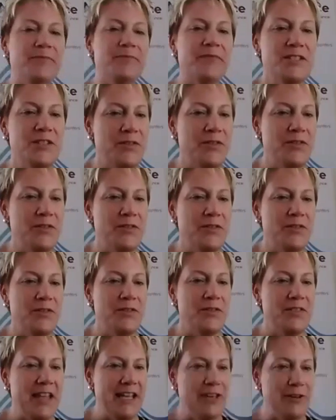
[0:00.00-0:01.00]
So
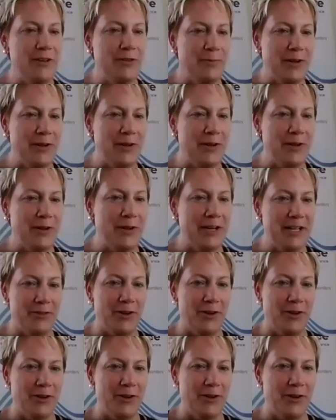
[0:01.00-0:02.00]
thank you, Monica, for
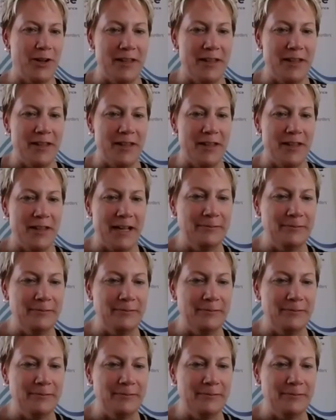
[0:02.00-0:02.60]
all of that.